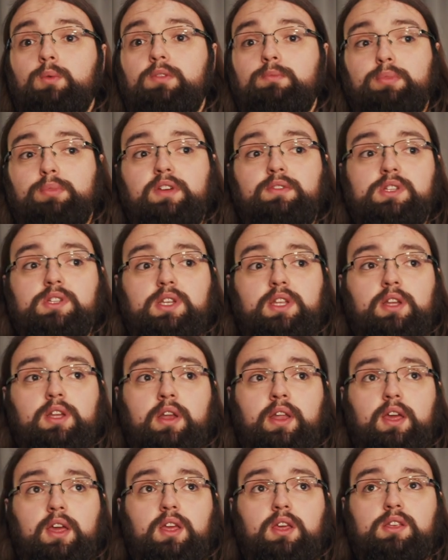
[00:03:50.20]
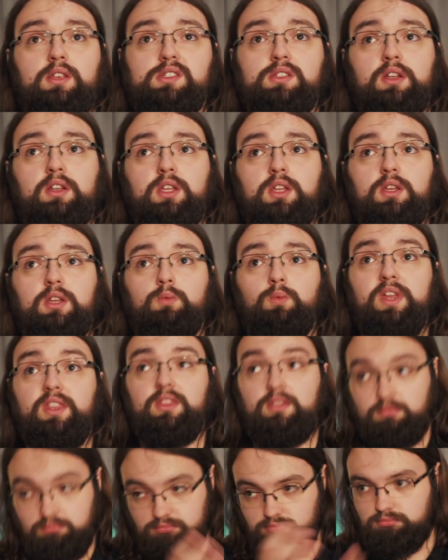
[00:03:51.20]
previously done a study
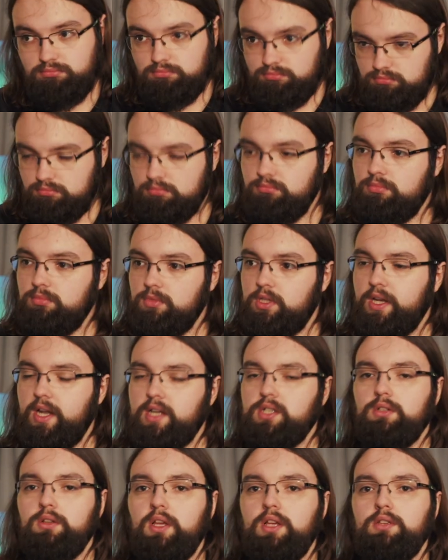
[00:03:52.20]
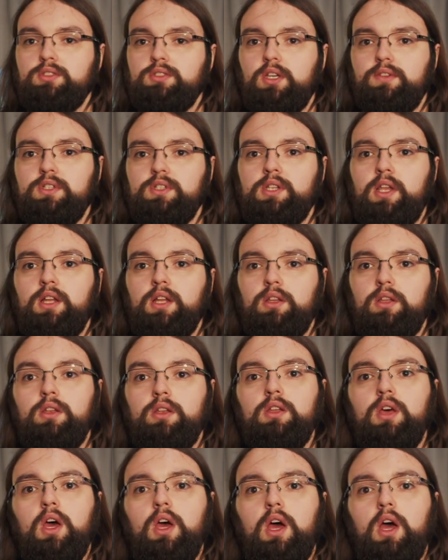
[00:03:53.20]
with the National Health Service in
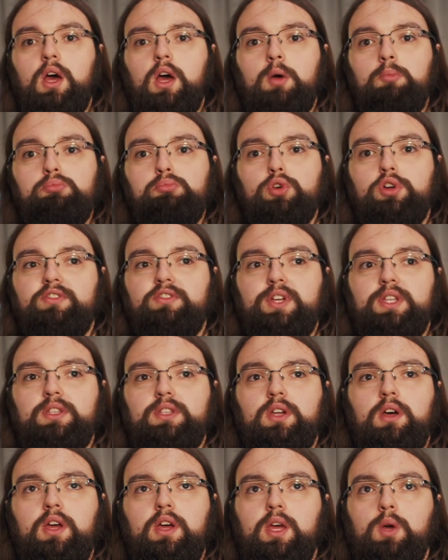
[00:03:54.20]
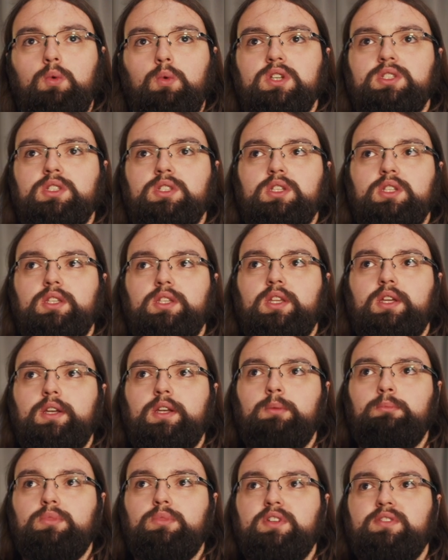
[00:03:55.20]
England, proving that it wasn't the
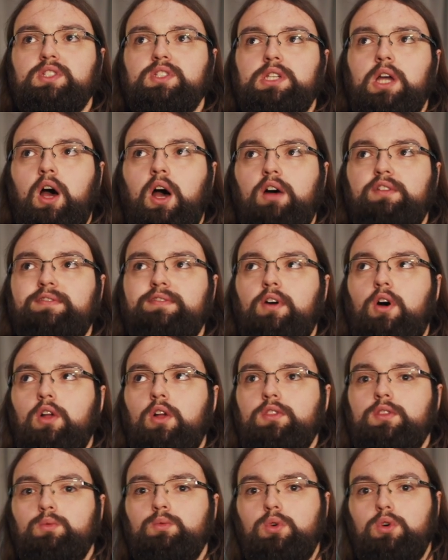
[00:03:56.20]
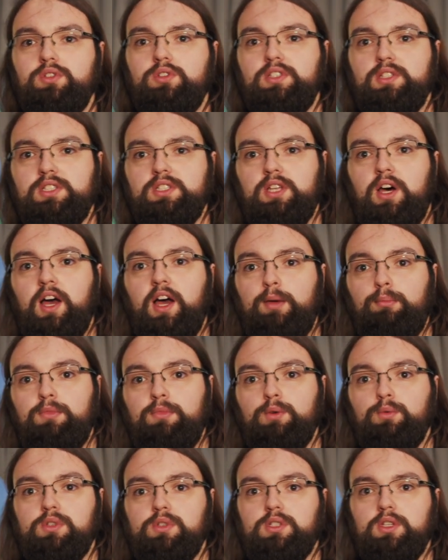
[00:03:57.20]
number of staff on the ward at the time
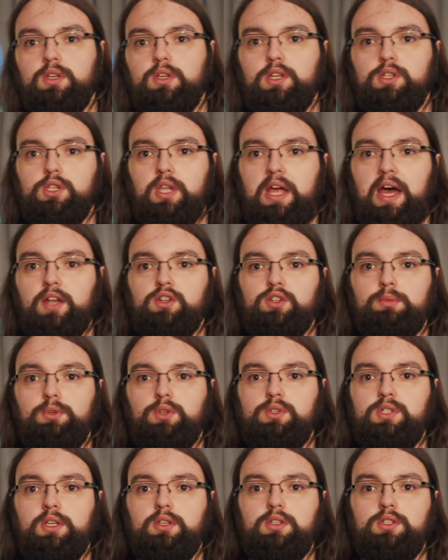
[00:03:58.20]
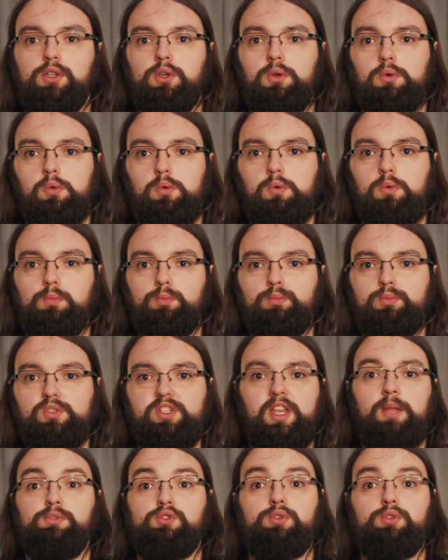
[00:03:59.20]
that was attributing to slips,